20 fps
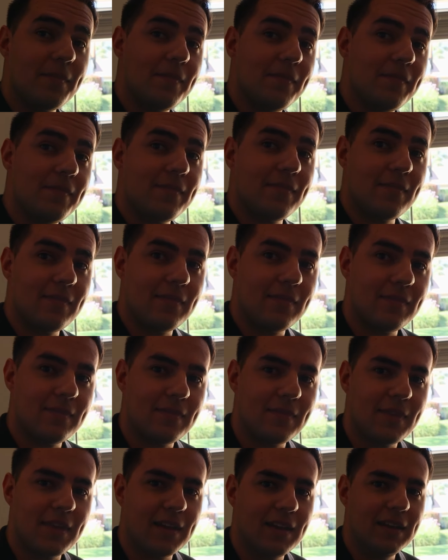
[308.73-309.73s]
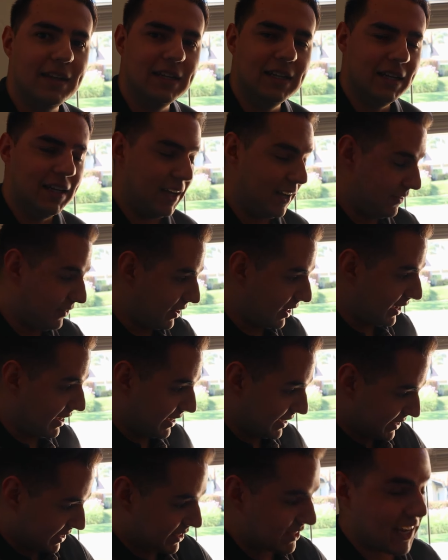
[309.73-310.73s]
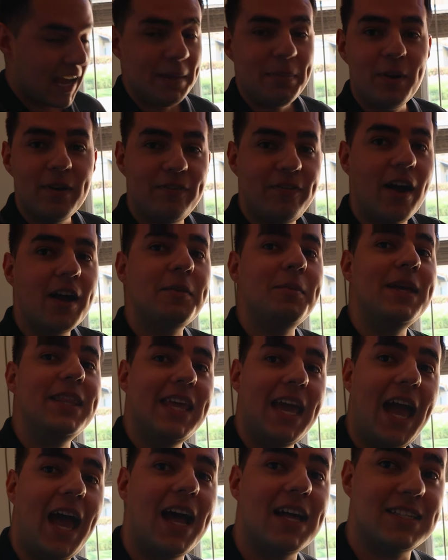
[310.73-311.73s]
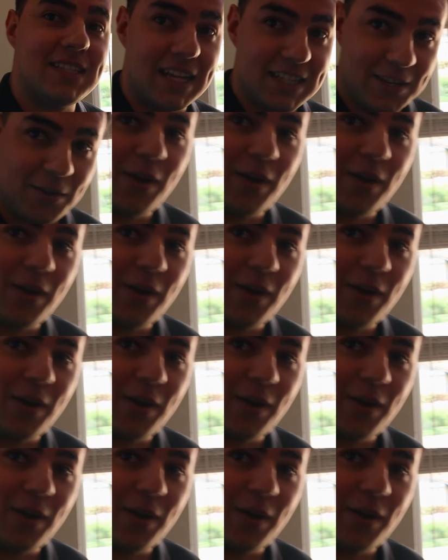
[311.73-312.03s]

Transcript: after that double first round. I feel like his sniper fucked me in the ass. That's